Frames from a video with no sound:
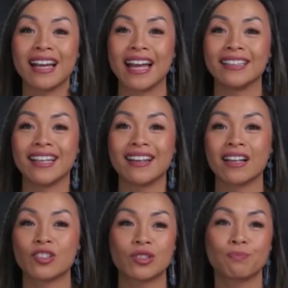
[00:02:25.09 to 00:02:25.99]
And then
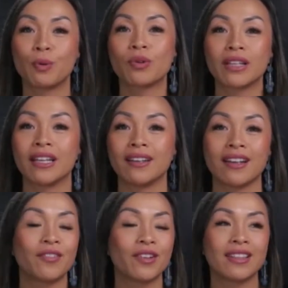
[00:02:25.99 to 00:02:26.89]
I just book it in
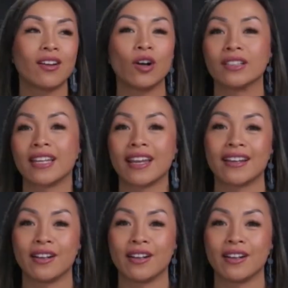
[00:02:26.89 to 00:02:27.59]
every holiday.